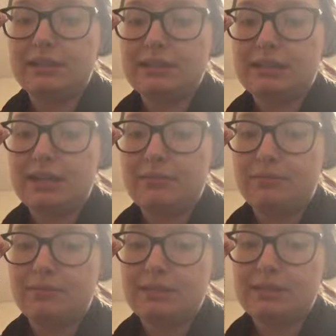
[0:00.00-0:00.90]
this
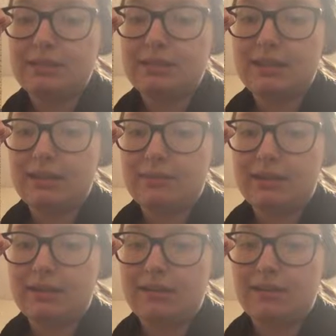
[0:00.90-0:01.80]
table is, there we
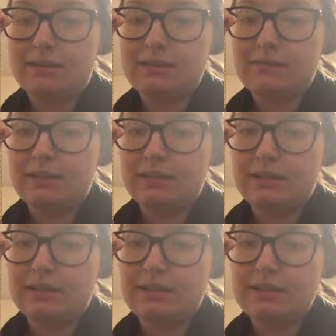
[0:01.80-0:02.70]
go, it's
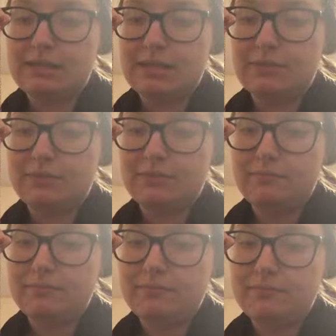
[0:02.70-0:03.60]
very unstable.
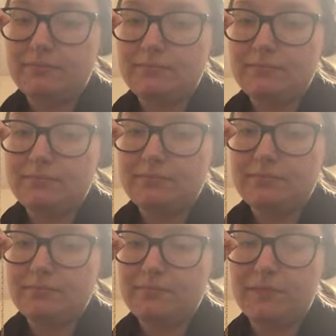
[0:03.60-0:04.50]

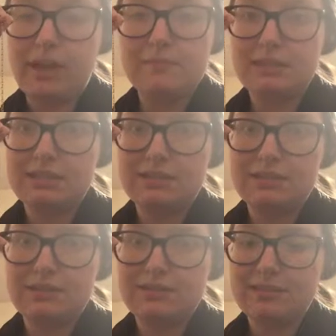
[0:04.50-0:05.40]
I'm just
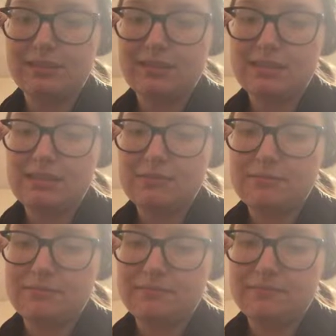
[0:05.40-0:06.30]
generally unstable.